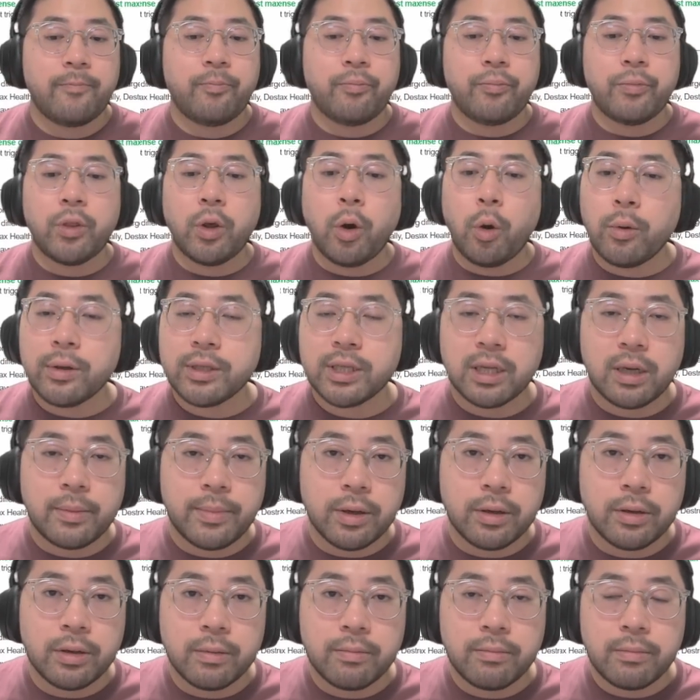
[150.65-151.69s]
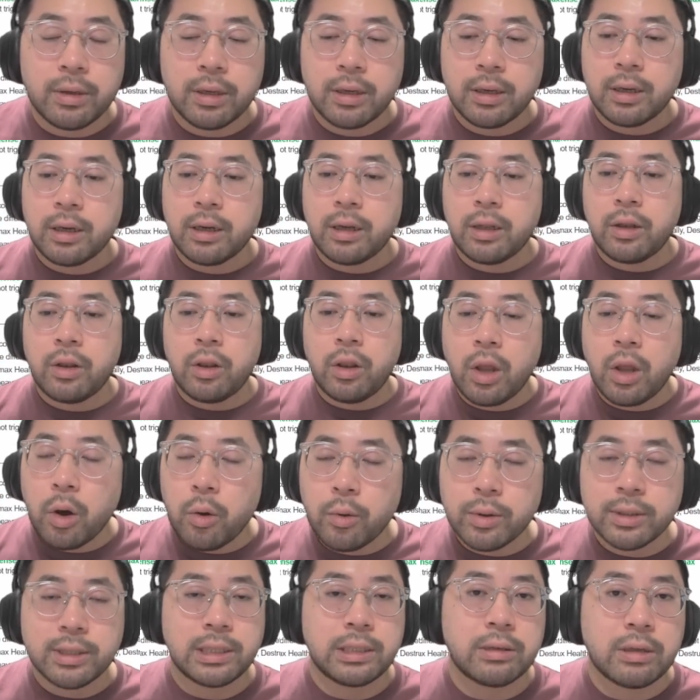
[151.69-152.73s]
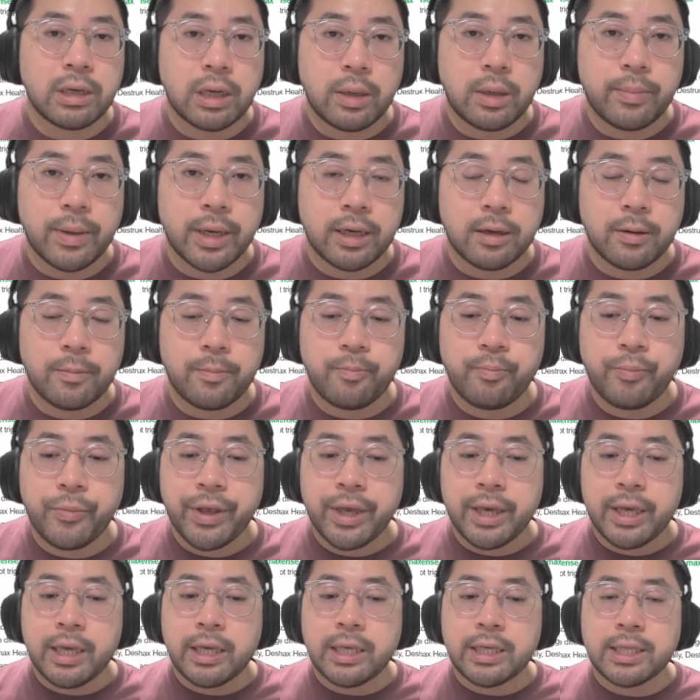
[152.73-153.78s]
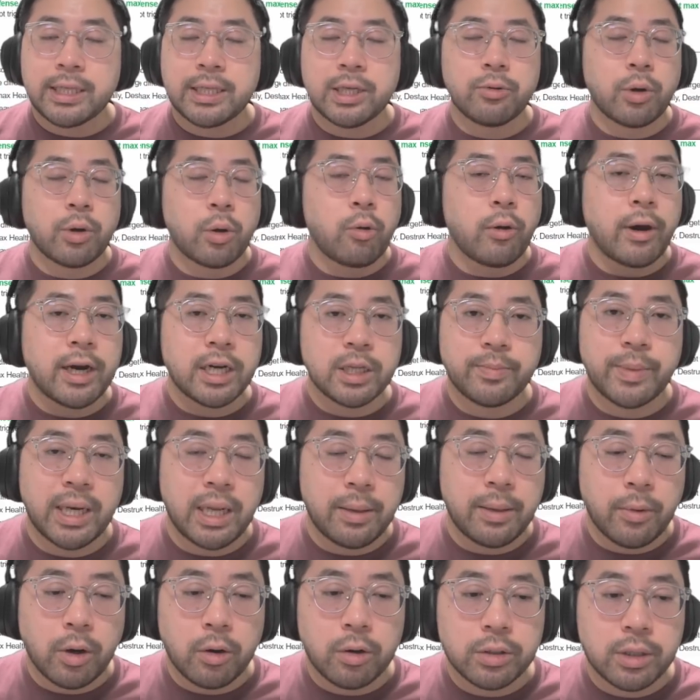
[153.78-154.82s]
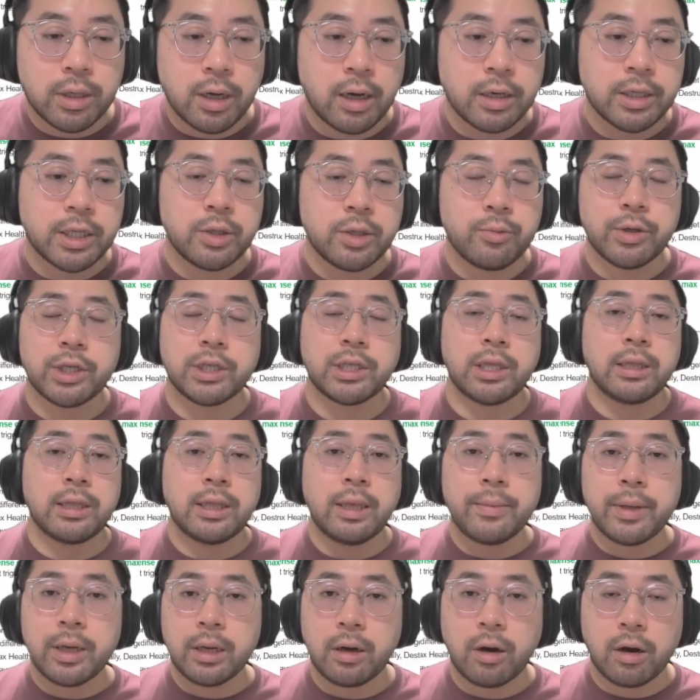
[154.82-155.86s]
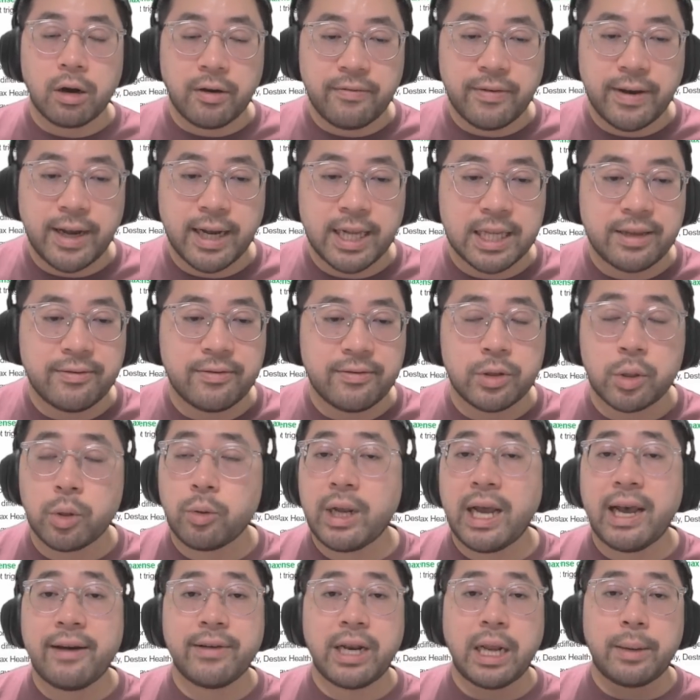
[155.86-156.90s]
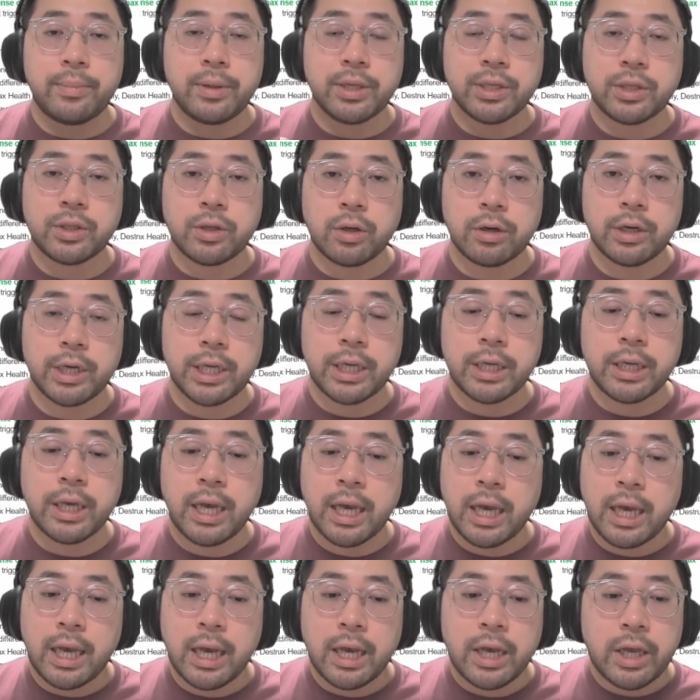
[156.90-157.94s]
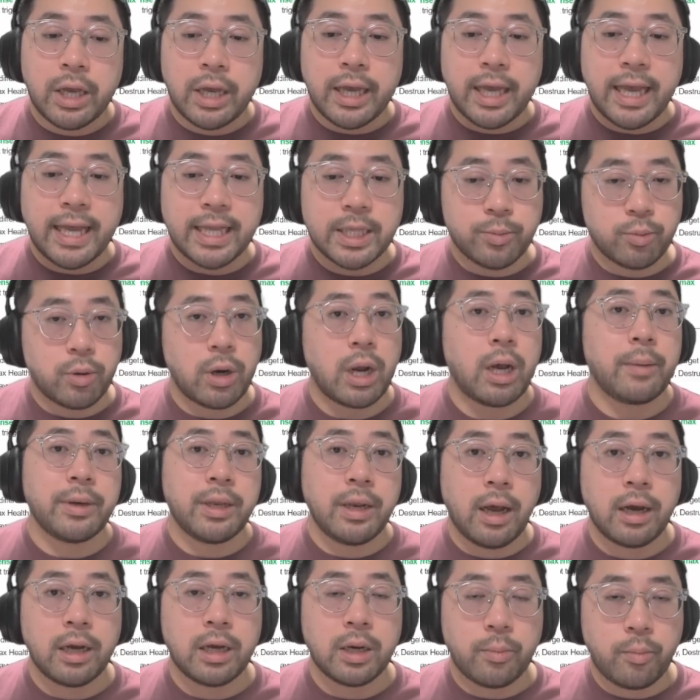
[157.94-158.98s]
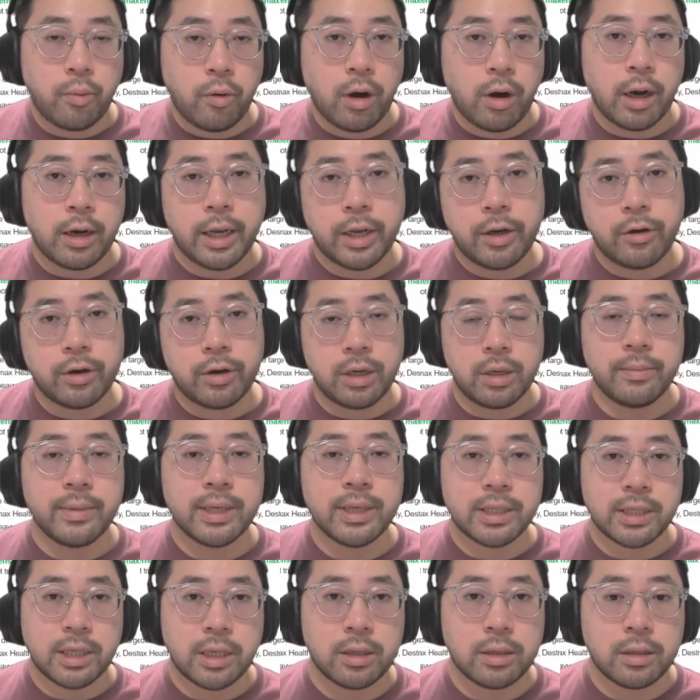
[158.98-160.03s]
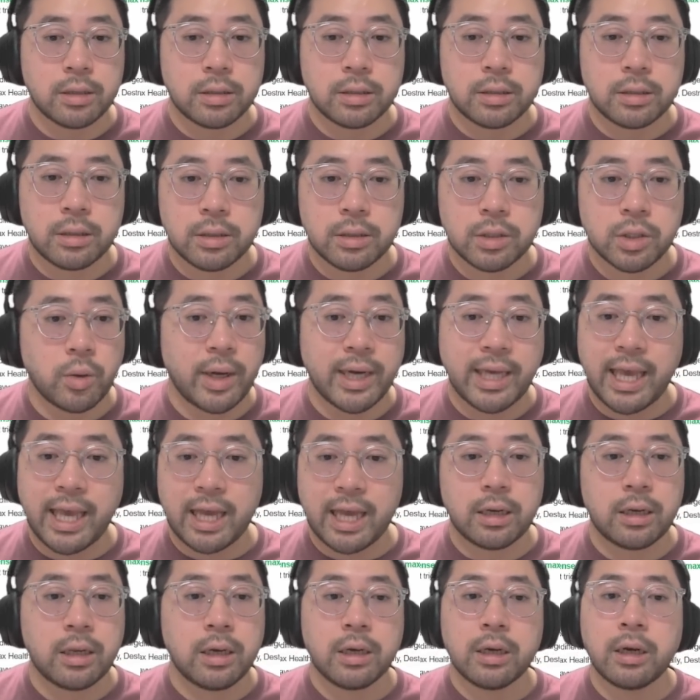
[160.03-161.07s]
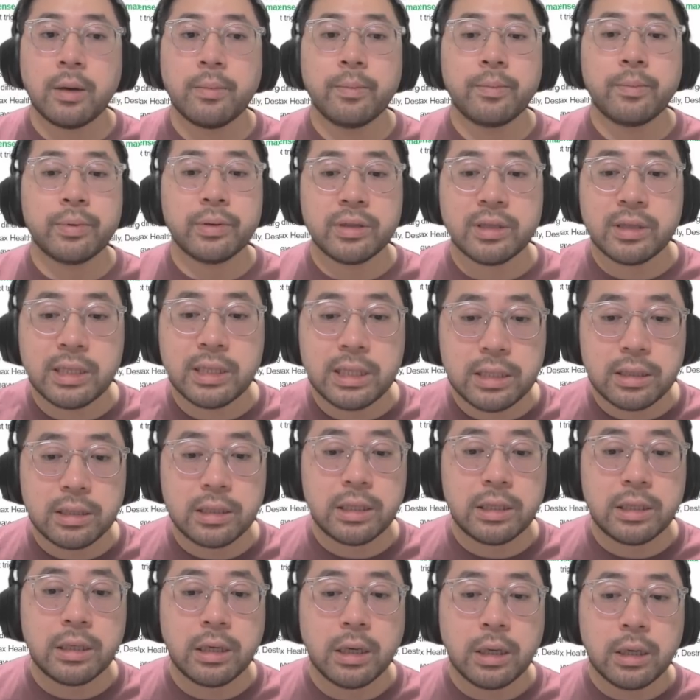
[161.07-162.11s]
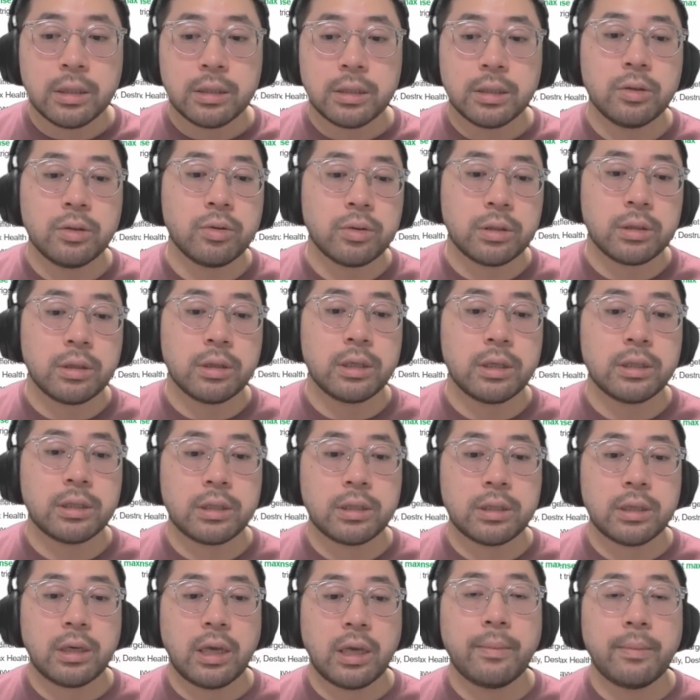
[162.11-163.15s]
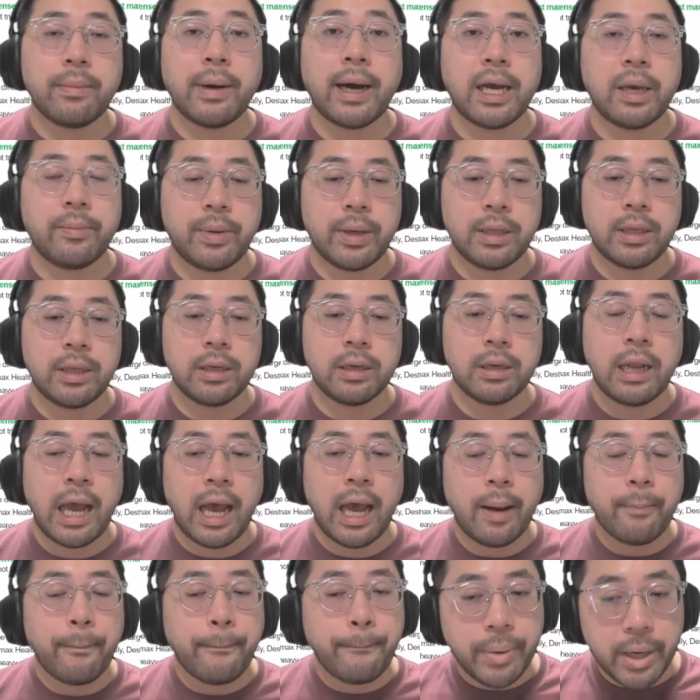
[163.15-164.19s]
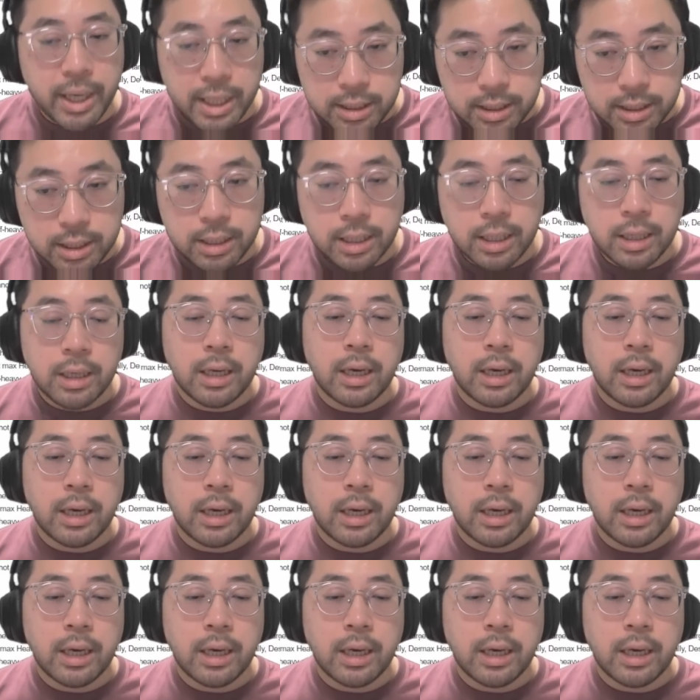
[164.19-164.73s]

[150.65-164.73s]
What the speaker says: no one's gonna build him, no one's still gonna pick him. He still requires Benny Marutachi, which is a limited artifact, and if you don't have it at plus 30, it's probably not gonna proc and you're gonna miss kills. So again, completely useless in my opinion, but